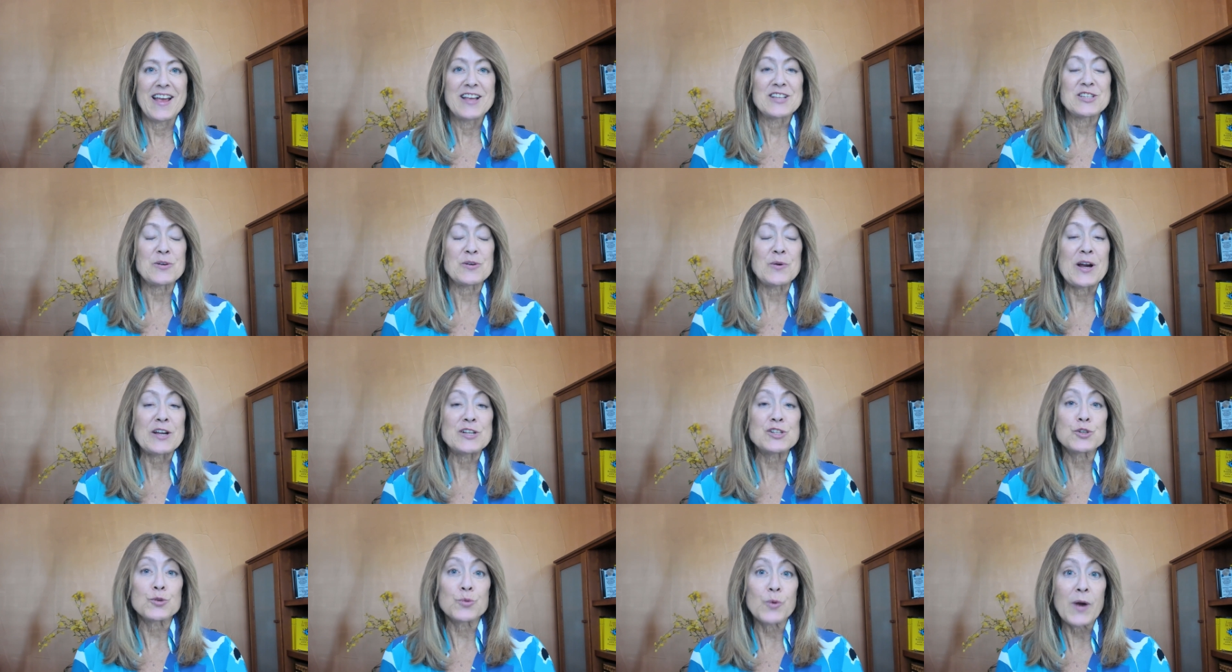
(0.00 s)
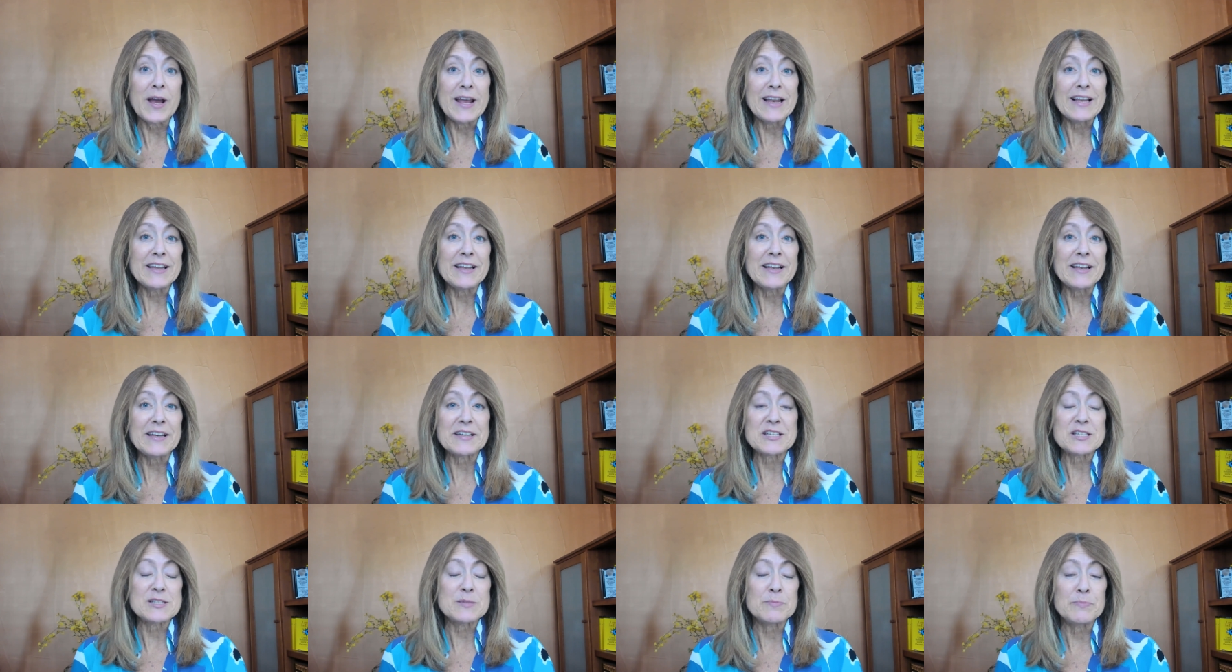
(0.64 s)
So I tried a little
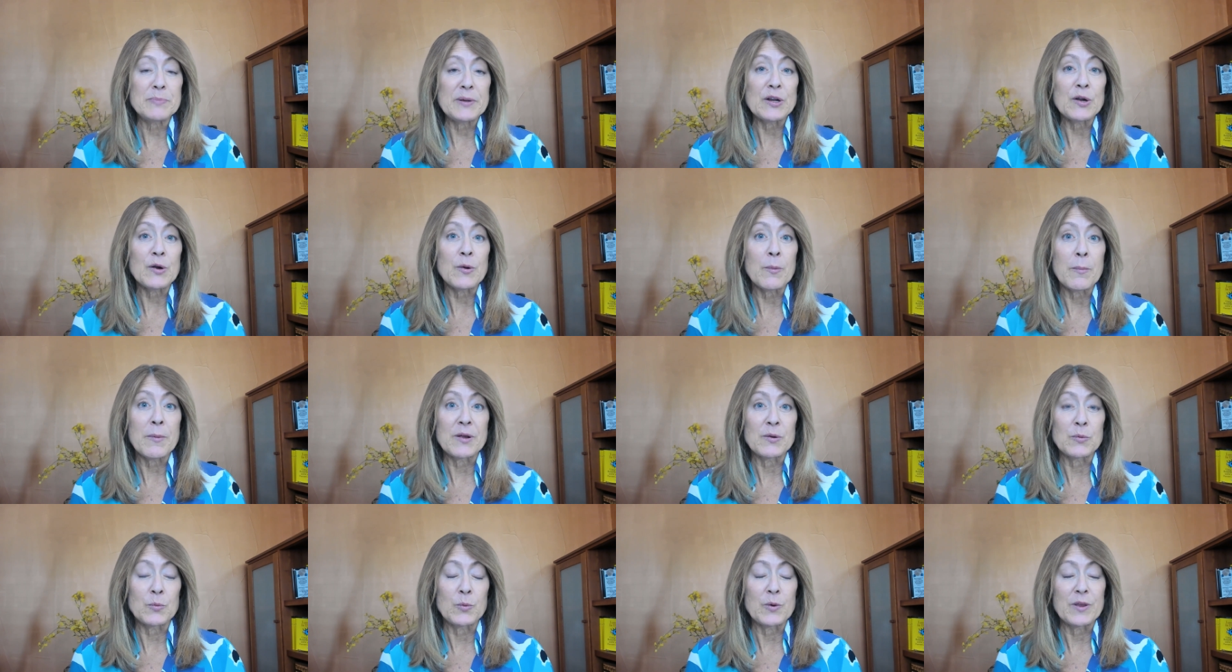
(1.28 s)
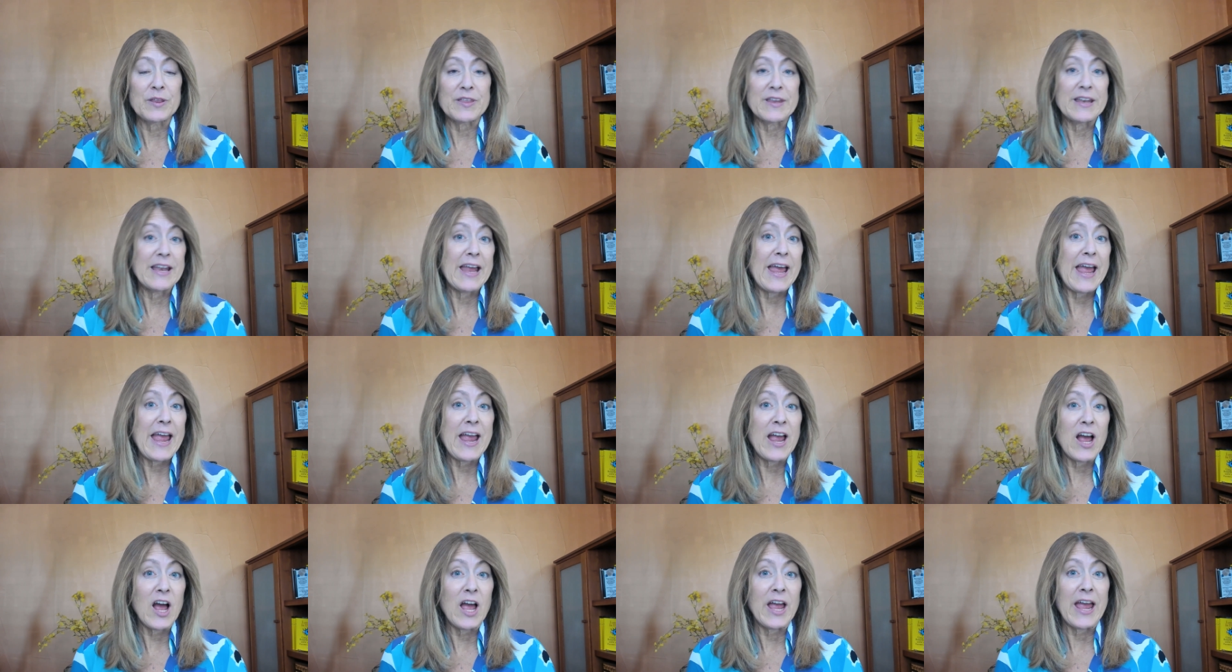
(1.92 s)
experiment with an
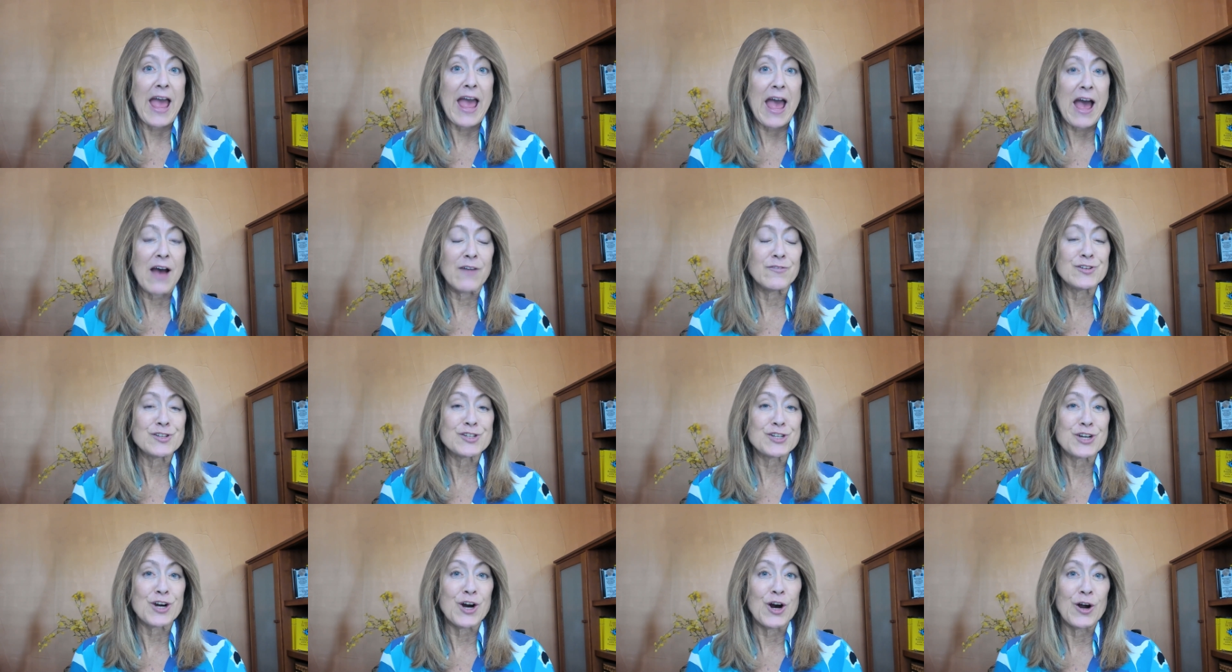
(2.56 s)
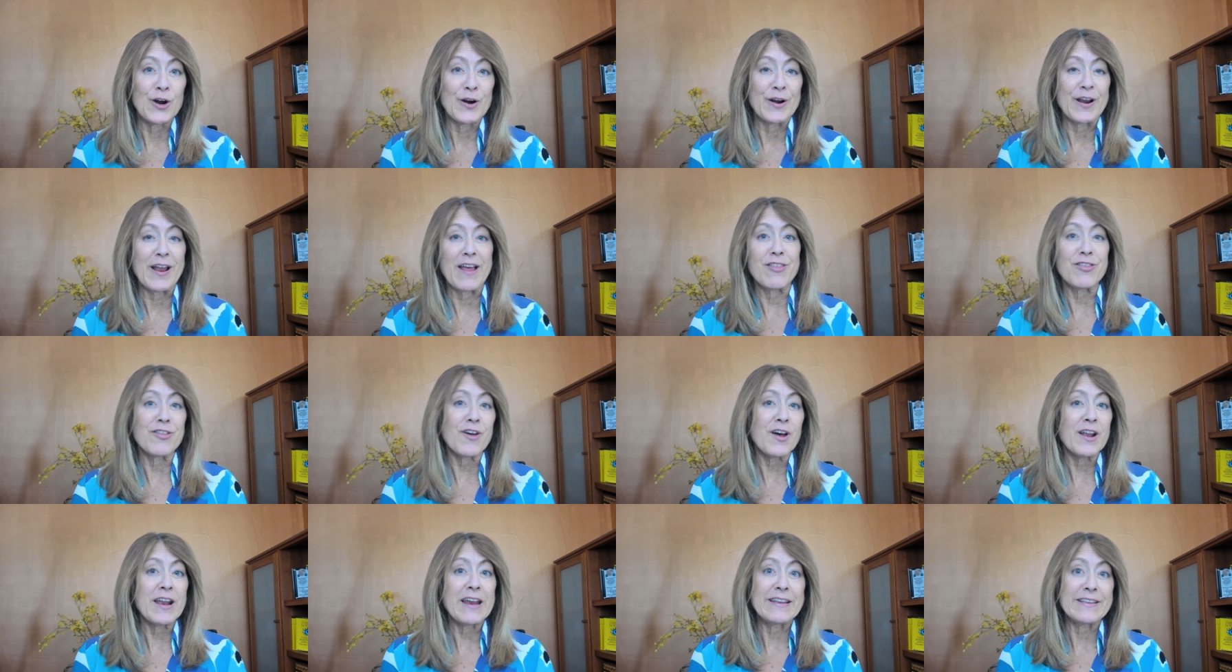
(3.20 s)
AI avatar and I
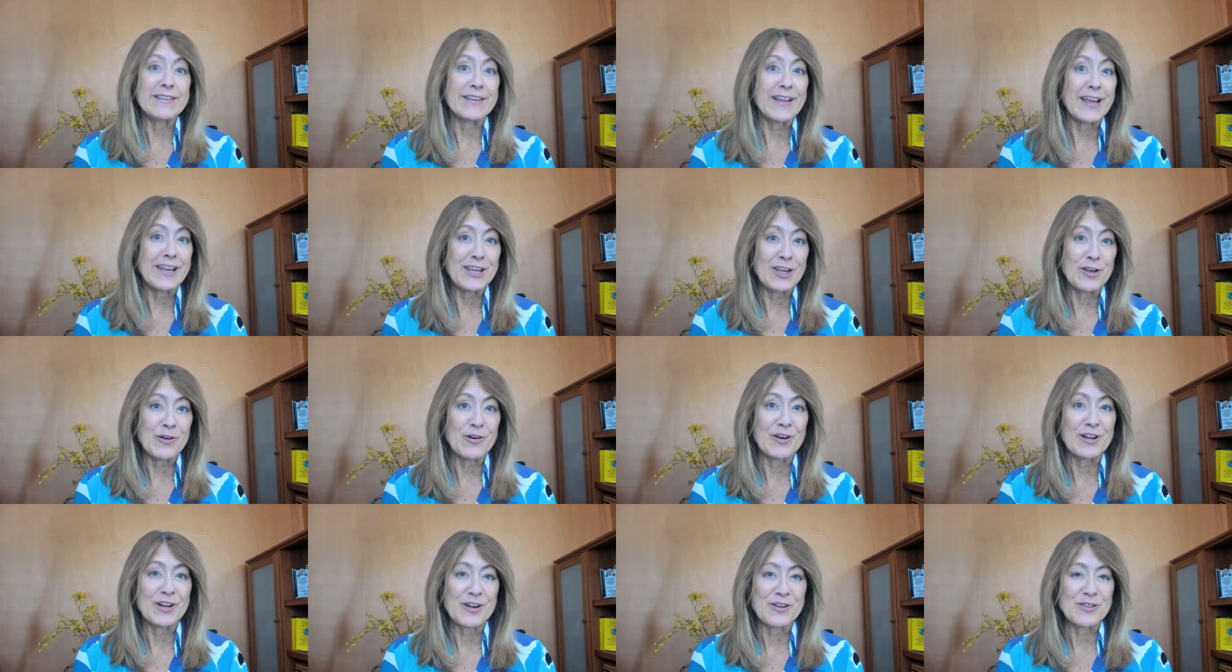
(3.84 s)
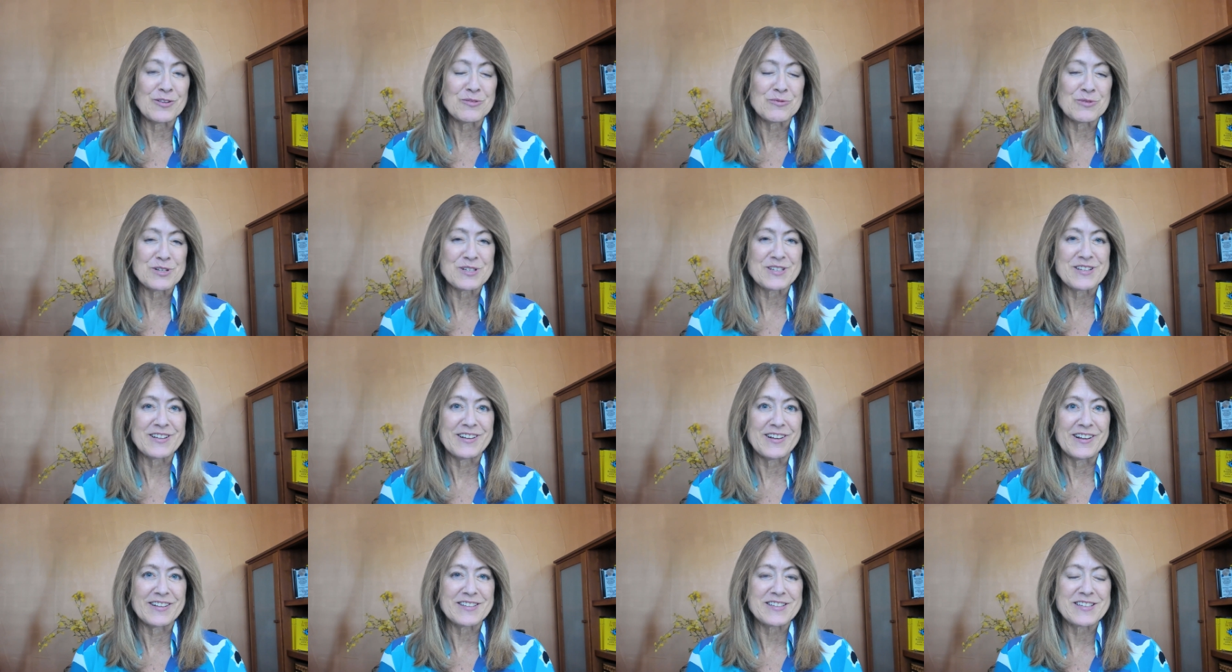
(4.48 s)
thought I'd let you in on the
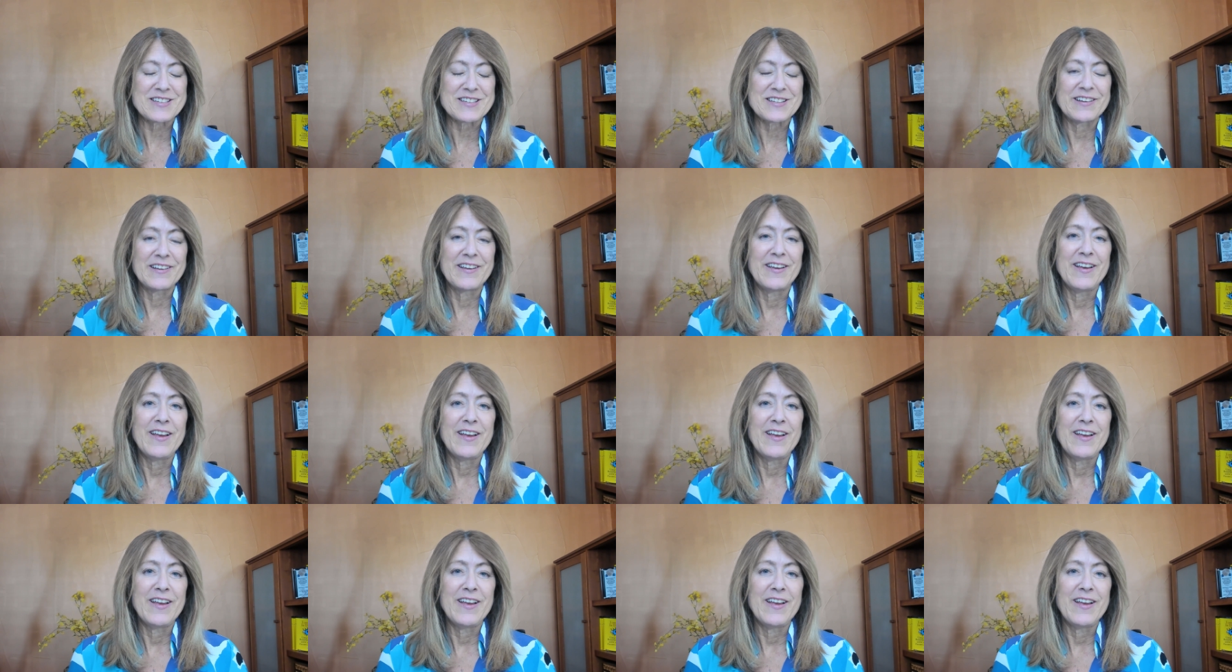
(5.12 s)
results.